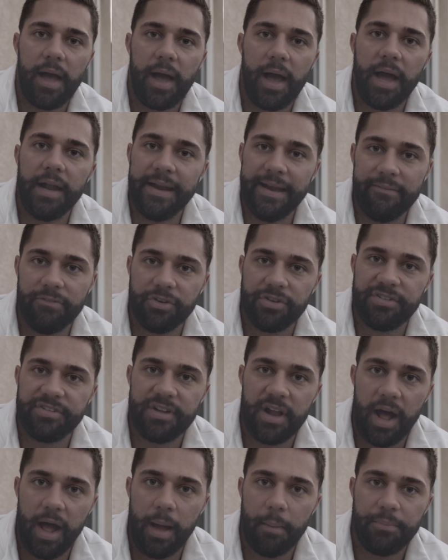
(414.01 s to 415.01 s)
I never
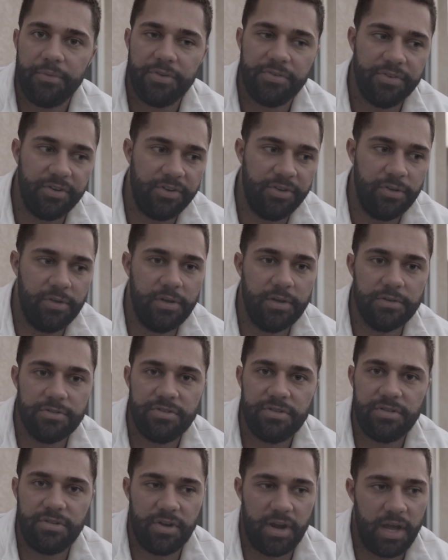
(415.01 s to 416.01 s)
stopped for 2 years
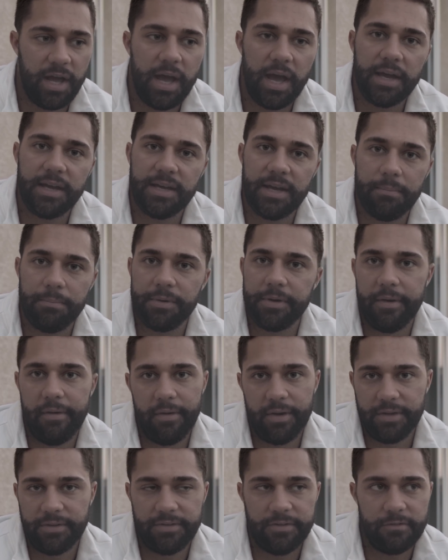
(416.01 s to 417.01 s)
straight. I kept
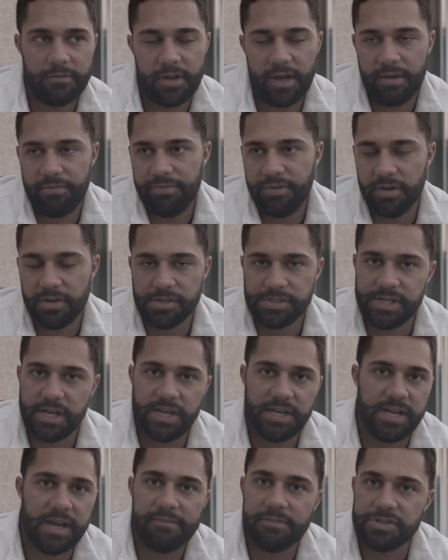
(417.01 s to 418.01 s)
going. 2.5 years. I
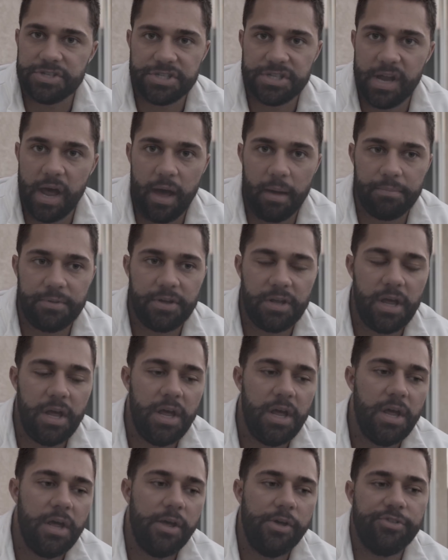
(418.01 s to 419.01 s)
never stopped.
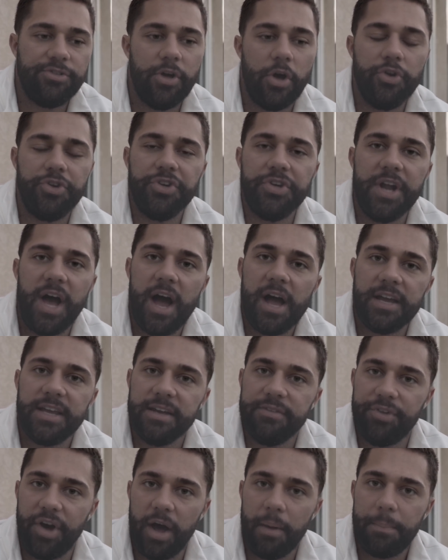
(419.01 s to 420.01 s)
So do not
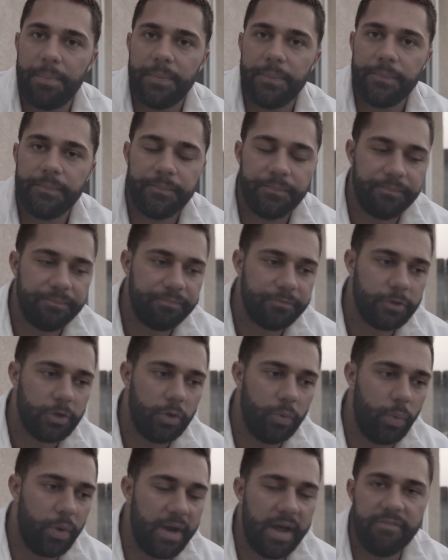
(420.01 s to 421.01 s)
give up.
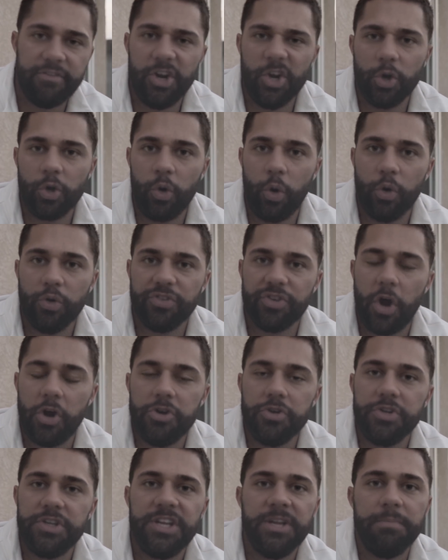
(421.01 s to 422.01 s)
Whatever your goals are,
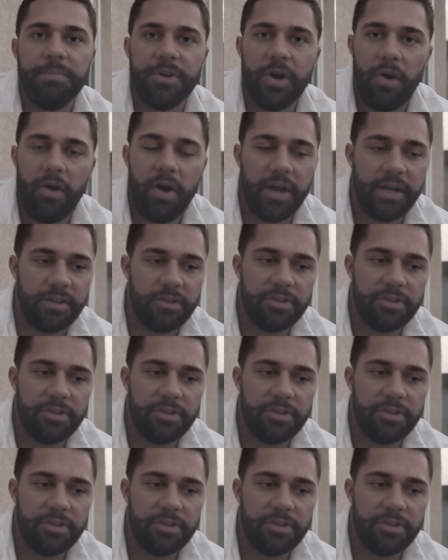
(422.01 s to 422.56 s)
you keep going.